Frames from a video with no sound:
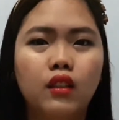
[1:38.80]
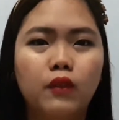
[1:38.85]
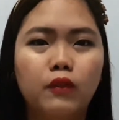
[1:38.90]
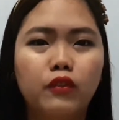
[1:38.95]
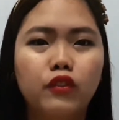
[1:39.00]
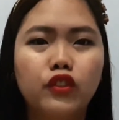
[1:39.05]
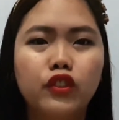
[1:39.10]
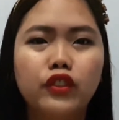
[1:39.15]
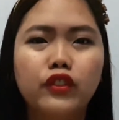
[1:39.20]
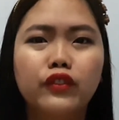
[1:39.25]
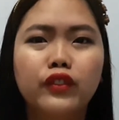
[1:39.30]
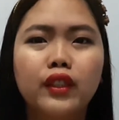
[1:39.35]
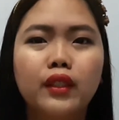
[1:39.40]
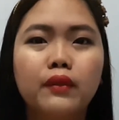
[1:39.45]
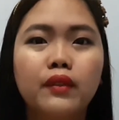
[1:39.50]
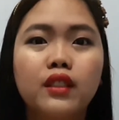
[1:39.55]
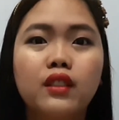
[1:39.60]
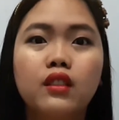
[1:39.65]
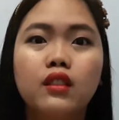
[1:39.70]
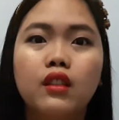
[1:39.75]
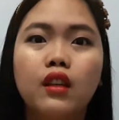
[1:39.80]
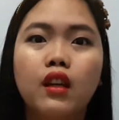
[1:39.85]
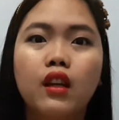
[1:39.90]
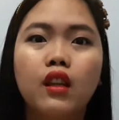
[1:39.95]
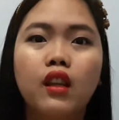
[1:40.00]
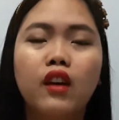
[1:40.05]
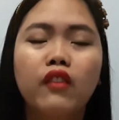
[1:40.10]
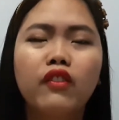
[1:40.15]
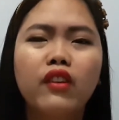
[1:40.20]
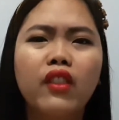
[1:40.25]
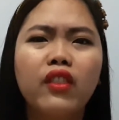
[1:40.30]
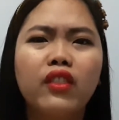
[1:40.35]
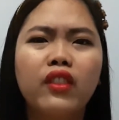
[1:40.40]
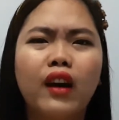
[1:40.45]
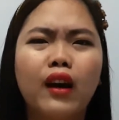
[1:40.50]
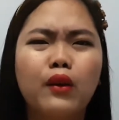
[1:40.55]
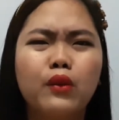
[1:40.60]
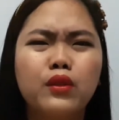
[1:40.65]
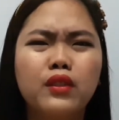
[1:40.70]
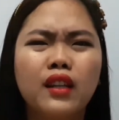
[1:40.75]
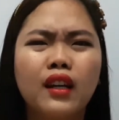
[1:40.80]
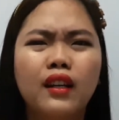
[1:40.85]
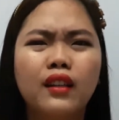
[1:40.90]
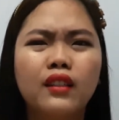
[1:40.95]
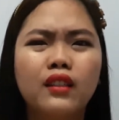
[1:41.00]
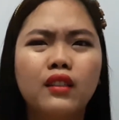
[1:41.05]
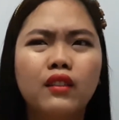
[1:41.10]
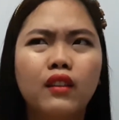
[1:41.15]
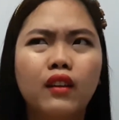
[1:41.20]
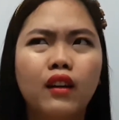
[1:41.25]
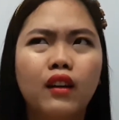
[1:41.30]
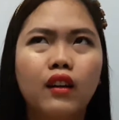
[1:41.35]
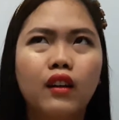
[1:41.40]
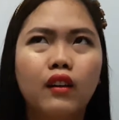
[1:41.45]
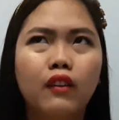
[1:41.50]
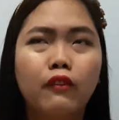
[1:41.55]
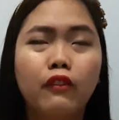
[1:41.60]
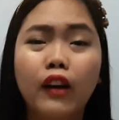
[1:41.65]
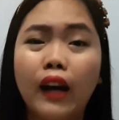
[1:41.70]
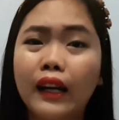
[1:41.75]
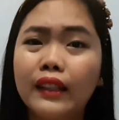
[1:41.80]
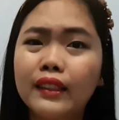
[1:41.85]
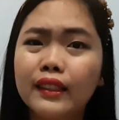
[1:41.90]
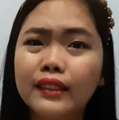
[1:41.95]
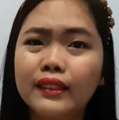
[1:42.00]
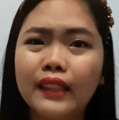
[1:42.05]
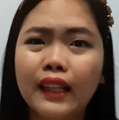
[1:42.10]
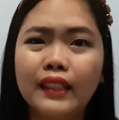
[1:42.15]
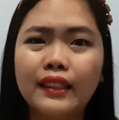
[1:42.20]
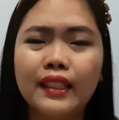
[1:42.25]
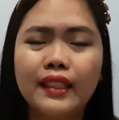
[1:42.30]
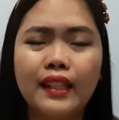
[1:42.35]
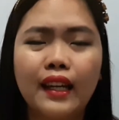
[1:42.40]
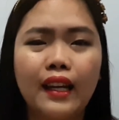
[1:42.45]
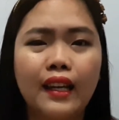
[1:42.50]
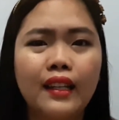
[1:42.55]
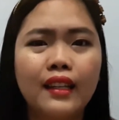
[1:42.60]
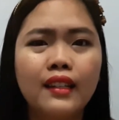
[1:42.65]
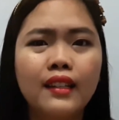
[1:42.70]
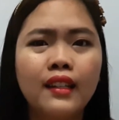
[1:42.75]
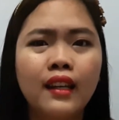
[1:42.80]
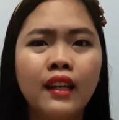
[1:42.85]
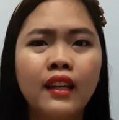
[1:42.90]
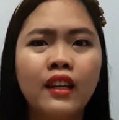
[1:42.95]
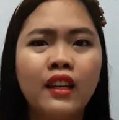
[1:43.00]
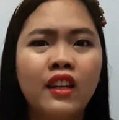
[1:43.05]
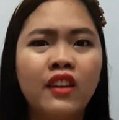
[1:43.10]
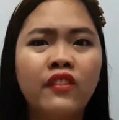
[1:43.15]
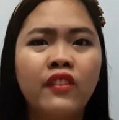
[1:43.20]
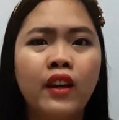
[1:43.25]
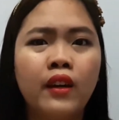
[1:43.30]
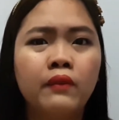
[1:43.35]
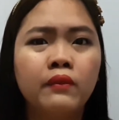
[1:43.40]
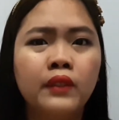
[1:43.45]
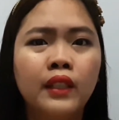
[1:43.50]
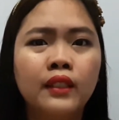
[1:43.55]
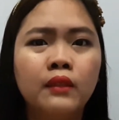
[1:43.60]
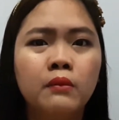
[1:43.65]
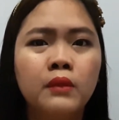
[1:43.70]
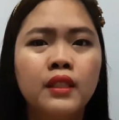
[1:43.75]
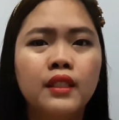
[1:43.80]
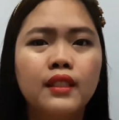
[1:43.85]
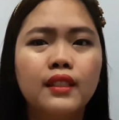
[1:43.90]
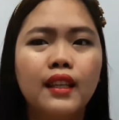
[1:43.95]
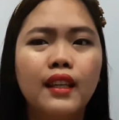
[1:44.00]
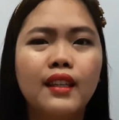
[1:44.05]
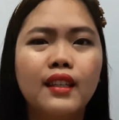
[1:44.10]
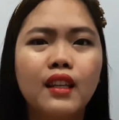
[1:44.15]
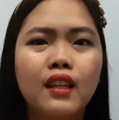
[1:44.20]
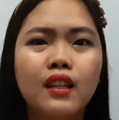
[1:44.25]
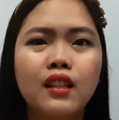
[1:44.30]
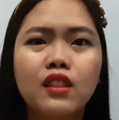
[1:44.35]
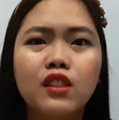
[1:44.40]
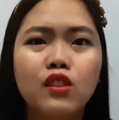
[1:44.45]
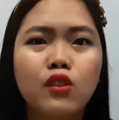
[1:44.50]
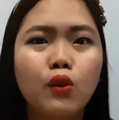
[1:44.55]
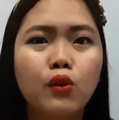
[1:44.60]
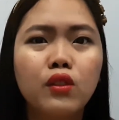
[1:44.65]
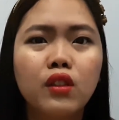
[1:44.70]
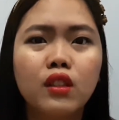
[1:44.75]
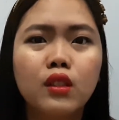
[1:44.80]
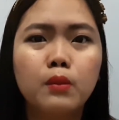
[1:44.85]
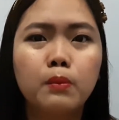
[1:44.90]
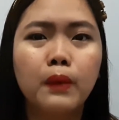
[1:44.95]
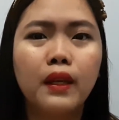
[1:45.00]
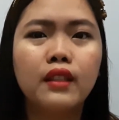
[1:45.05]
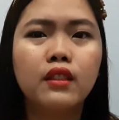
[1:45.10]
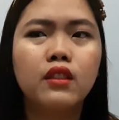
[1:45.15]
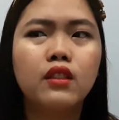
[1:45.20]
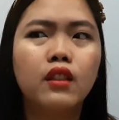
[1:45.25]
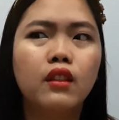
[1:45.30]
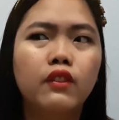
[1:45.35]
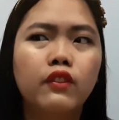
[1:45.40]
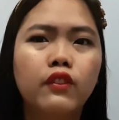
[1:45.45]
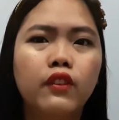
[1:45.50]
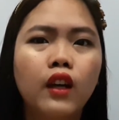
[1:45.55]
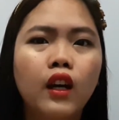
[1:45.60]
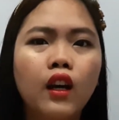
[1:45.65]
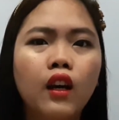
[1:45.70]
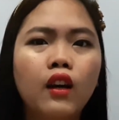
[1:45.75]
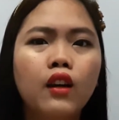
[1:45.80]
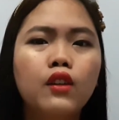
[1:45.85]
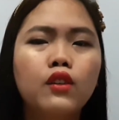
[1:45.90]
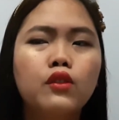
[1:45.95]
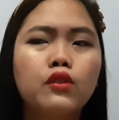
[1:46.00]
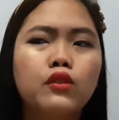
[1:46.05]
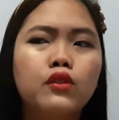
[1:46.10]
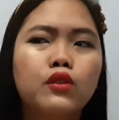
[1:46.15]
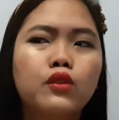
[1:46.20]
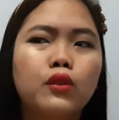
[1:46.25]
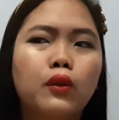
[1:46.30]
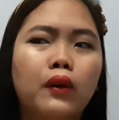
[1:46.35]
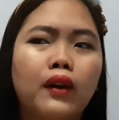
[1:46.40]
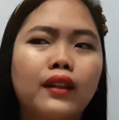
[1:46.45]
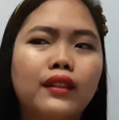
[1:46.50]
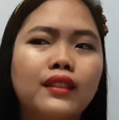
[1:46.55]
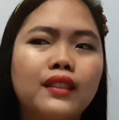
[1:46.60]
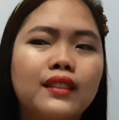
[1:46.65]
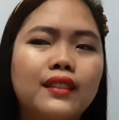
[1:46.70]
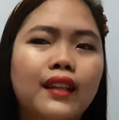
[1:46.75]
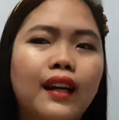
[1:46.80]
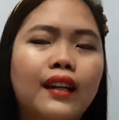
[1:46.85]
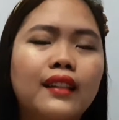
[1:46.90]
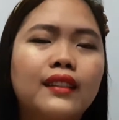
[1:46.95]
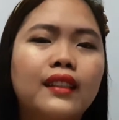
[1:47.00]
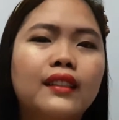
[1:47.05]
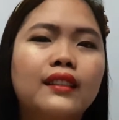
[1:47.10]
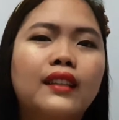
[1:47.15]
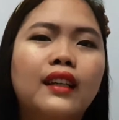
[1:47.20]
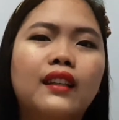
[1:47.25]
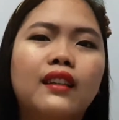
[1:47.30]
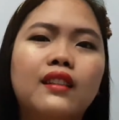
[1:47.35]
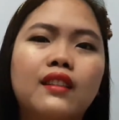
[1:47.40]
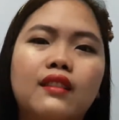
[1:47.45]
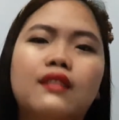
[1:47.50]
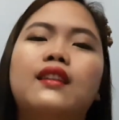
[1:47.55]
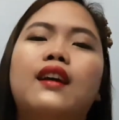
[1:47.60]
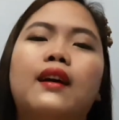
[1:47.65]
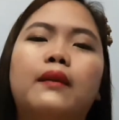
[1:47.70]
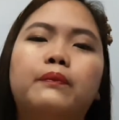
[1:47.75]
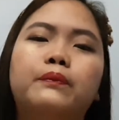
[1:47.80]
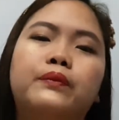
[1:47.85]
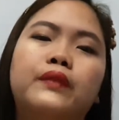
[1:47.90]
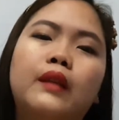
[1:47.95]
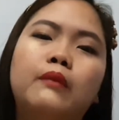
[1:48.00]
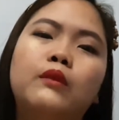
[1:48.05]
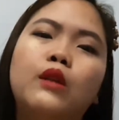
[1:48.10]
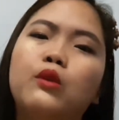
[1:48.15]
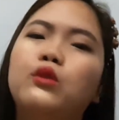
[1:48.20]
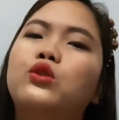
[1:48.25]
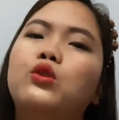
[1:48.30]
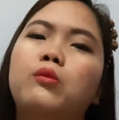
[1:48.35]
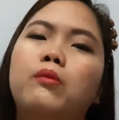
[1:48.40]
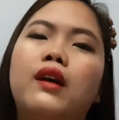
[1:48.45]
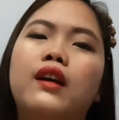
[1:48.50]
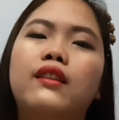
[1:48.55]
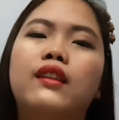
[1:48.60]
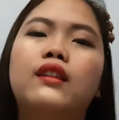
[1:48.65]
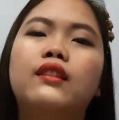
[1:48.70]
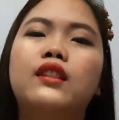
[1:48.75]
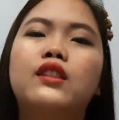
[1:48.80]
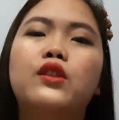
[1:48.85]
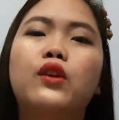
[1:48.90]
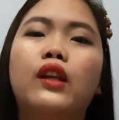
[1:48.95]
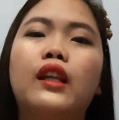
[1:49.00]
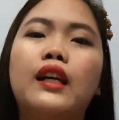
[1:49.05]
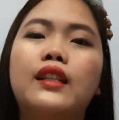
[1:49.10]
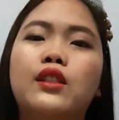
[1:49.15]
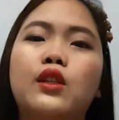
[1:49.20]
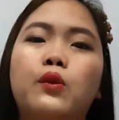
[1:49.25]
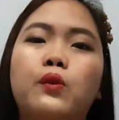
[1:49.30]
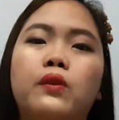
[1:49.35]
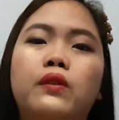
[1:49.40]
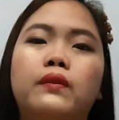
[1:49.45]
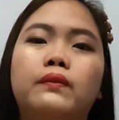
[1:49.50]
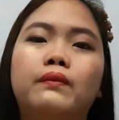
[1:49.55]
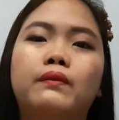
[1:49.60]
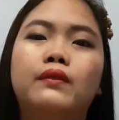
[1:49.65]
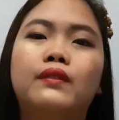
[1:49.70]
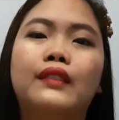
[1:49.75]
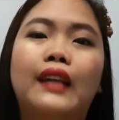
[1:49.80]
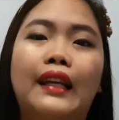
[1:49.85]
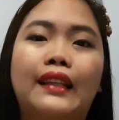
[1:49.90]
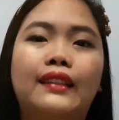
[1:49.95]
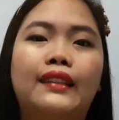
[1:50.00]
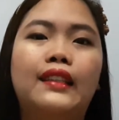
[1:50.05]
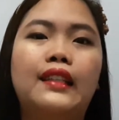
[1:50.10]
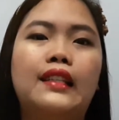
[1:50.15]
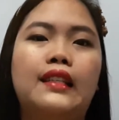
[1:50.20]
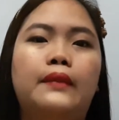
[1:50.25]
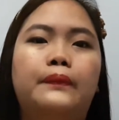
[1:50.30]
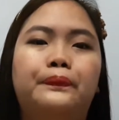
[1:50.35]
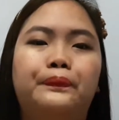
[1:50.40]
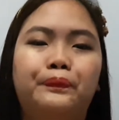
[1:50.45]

Fujifilm, it's 11,499. If I'm not mistaken, it's so expensive. So I decided that, yeah, I'm going to buy the Neo Classic 90.